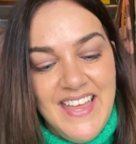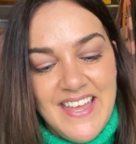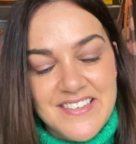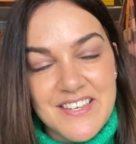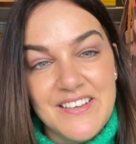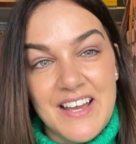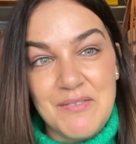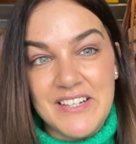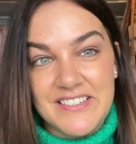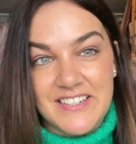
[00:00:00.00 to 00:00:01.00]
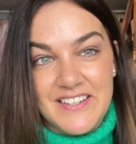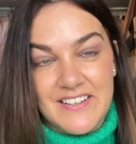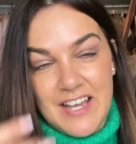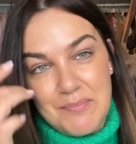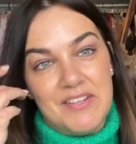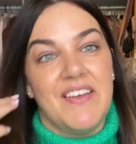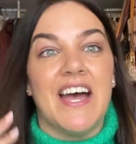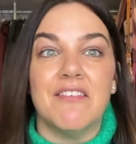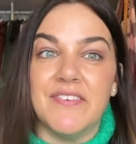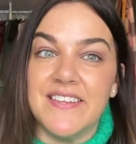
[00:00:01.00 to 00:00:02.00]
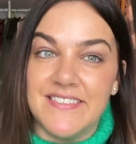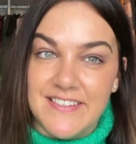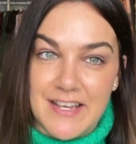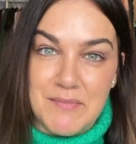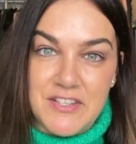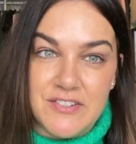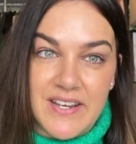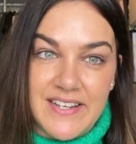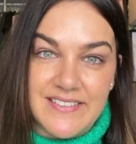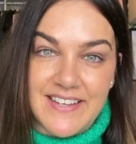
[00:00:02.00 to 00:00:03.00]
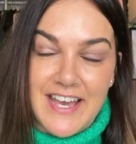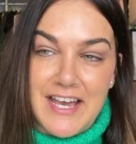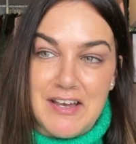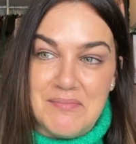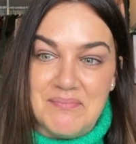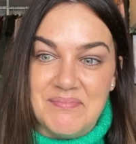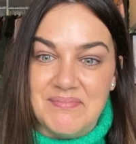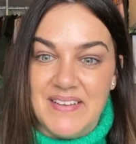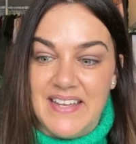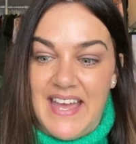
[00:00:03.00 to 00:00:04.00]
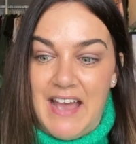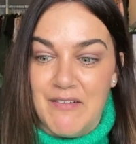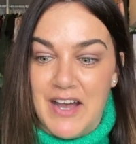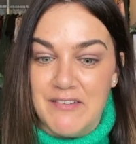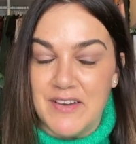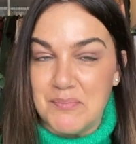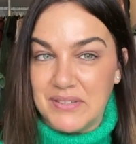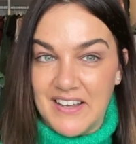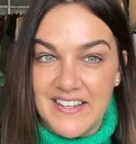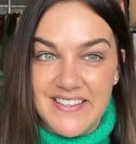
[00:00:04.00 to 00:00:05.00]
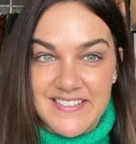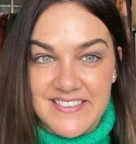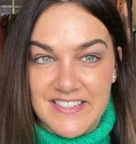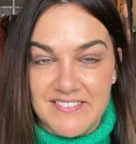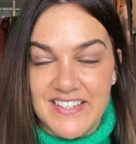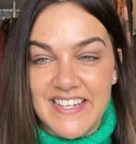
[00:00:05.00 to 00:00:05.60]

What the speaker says: So I want to show you a couple of outfits to demonstrate how I've applied this theory.